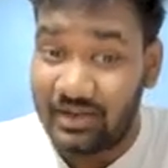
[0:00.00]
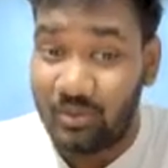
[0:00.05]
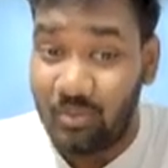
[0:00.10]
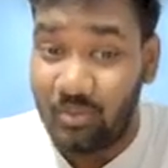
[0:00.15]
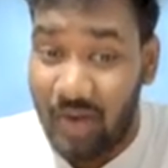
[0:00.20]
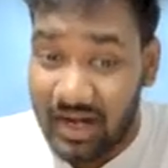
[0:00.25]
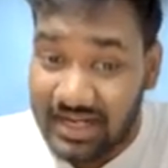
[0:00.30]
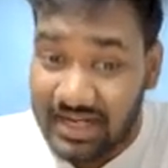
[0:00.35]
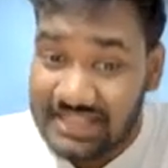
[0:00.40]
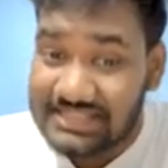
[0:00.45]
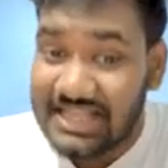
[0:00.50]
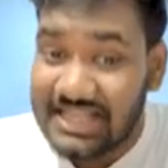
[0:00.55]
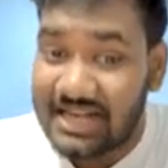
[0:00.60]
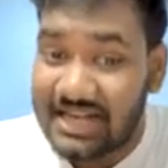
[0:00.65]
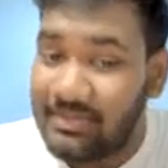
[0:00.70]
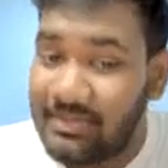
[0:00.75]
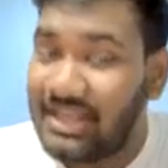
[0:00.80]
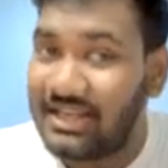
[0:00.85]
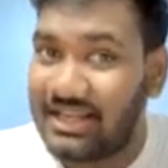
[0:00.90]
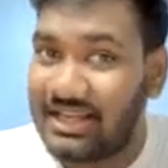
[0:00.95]
What does that
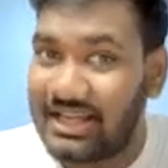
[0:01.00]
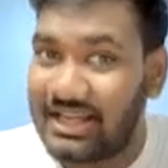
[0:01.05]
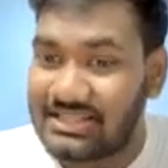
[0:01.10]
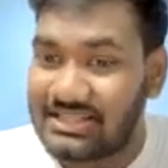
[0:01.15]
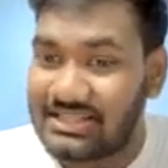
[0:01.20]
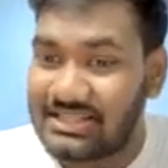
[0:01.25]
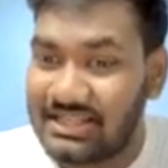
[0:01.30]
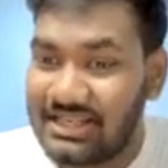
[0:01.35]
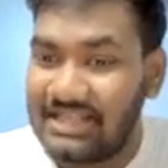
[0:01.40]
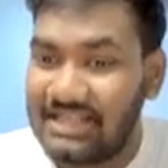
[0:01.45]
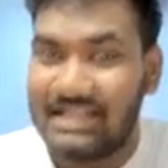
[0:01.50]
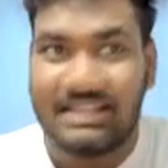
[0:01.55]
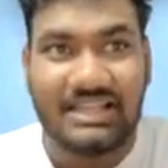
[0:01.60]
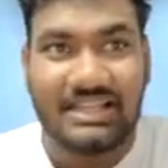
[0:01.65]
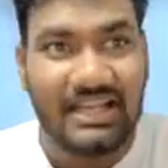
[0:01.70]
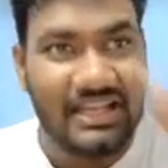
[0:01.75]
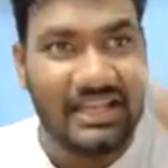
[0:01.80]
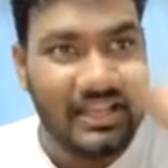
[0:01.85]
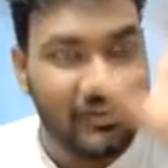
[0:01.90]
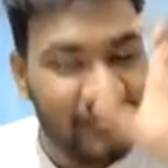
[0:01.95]
mean, guys? The
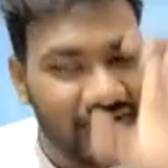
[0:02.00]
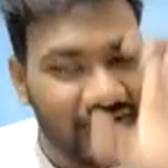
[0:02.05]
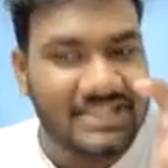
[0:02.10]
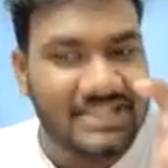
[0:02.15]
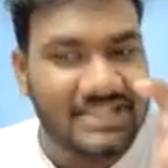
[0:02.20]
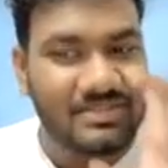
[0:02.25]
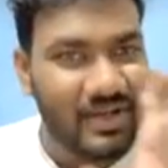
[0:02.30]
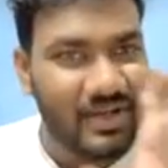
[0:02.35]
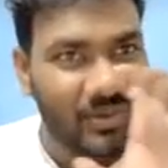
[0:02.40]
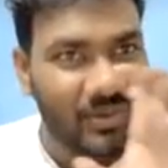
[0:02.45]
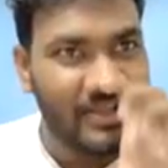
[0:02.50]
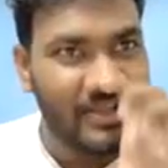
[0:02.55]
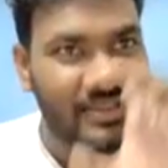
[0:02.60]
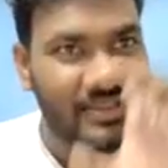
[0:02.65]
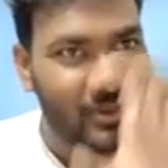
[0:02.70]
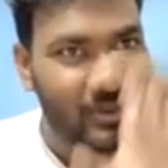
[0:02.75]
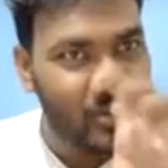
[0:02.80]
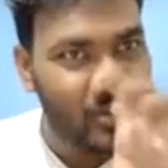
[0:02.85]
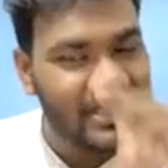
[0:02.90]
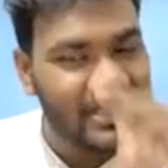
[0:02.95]
difference between
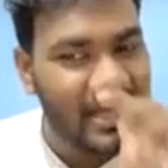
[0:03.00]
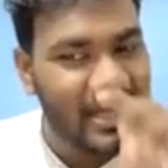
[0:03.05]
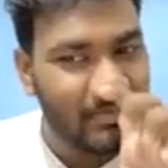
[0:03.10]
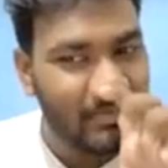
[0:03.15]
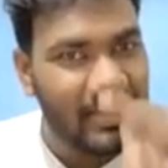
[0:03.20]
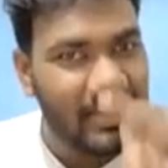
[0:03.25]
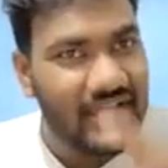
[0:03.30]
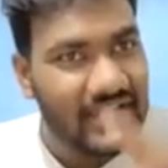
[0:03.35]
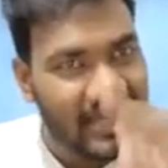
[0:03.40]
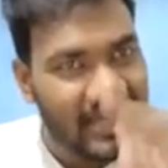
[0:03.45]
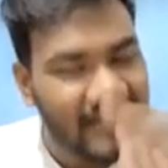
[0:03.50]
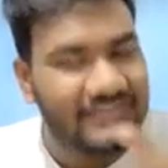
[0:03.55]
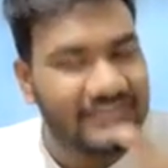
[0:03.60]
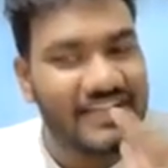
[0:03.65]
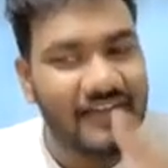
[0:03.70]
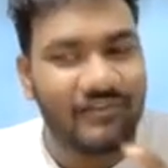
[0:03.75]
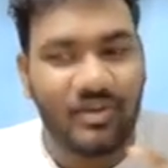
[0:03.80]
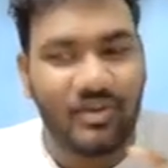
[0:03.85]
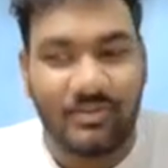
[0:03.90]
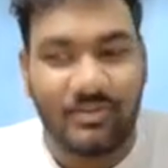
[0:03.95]
the two supply curves
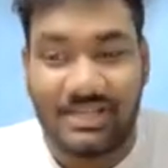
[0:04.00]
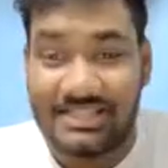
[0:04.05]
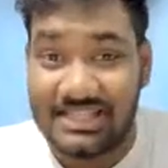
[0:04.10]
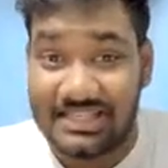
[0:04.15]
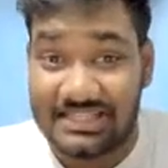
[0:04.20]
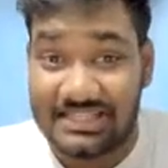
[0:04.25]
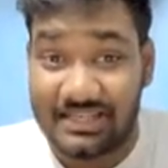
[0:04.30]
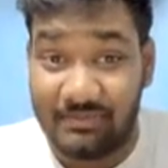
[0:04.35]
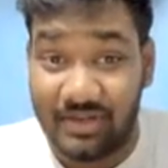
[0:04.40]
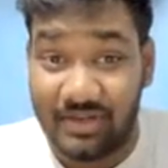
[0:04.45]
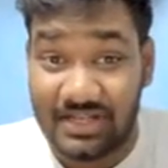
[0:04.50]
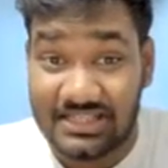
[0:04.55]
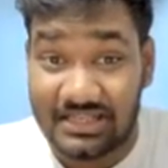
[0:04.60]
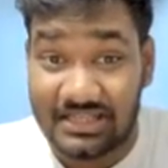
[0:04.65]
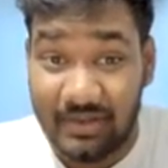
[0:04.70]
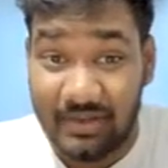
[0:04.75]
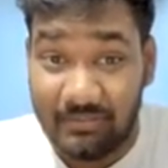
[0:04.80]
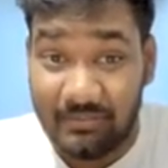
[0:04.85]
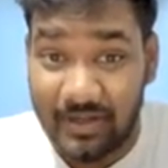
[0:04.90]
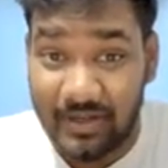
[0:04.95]
have to be 60, because
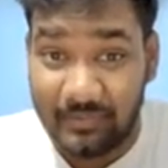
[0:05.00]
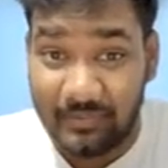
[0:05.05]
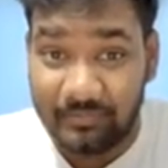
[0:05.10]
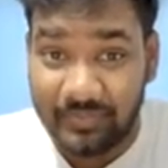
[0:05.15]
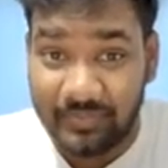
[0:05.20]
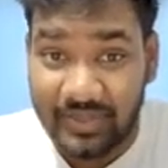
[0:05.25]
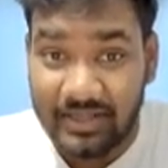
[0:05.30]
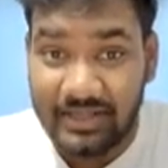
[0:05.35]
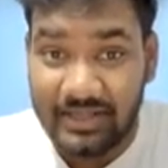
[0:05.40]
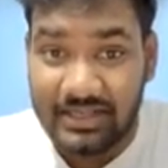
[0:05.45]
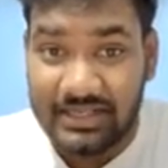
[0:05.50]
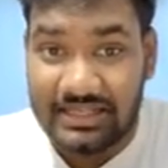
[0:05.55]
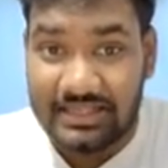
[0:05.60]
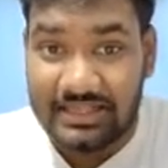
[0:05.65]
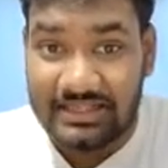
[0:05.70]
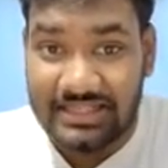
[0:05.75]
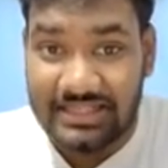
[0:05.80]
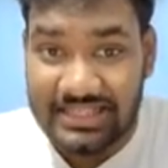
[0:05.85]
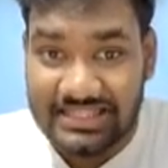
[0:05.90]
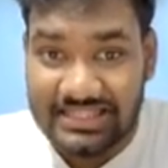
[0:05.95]
remember,
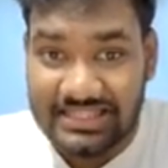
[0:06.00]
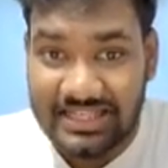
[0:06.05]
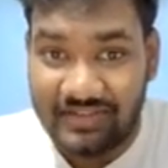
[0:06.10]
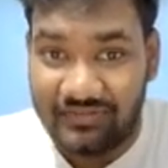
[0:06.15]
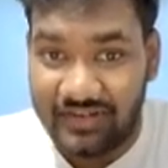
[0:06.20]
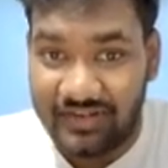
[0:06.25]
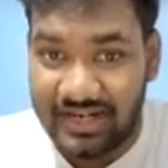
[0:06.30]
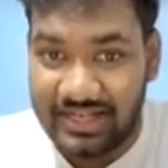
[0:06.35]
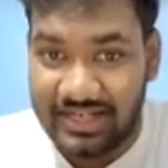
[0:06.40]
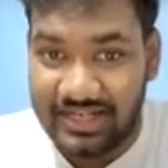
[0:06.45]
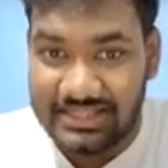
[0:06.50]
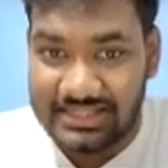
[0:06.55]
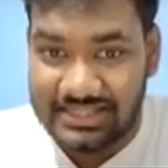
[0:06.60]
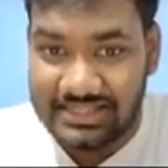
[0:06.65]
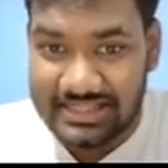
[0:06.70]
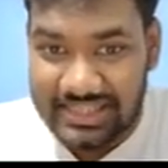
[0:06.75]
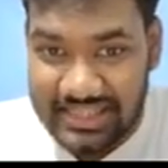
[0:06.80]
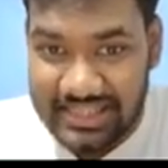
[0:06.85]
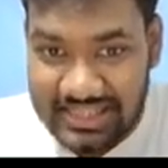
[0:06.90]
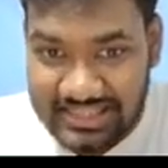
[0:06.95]
this
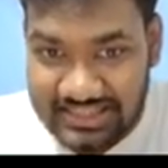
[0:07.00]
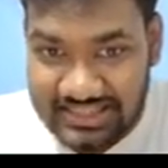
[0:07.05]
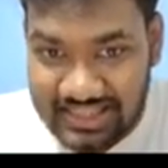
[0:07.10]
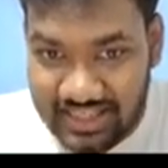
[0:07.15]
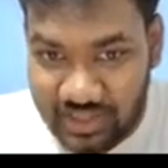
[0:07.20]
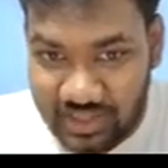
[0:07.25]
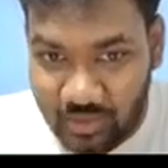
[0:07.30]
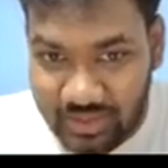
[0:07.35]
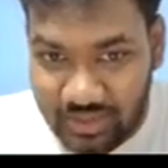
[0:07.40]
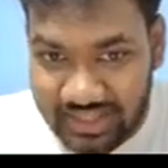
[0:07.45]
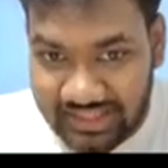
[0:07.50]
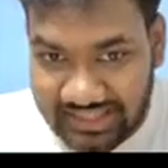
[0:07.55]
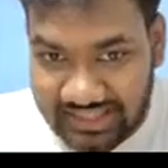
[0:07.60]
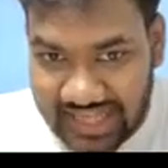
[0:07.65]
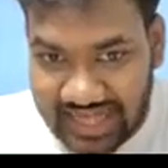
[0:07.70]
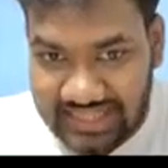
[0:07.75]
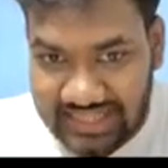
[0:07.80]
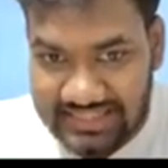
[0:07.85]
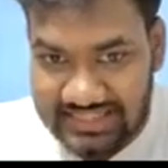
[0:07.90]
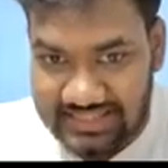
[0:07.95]
difference is the unit
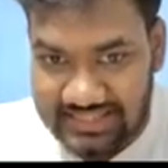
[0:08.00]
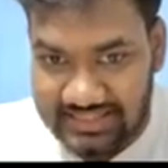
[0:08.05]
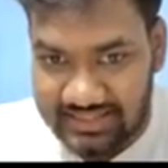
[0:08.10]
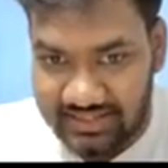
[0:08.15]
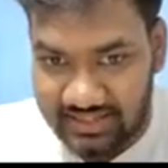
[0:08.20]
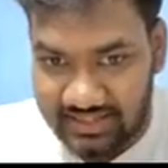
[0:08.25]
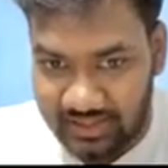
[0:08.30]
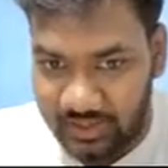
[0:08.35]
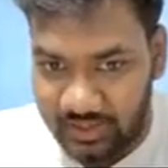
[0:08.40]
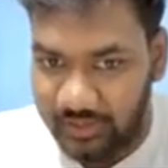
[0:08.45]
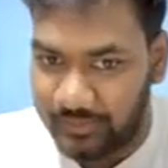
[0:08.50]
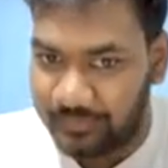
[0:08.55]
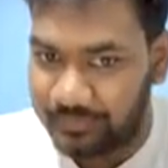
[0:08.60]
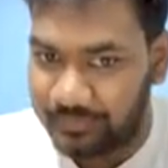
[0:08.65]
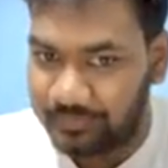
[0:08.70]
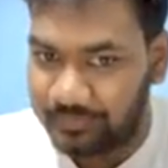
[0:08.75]
tax, no?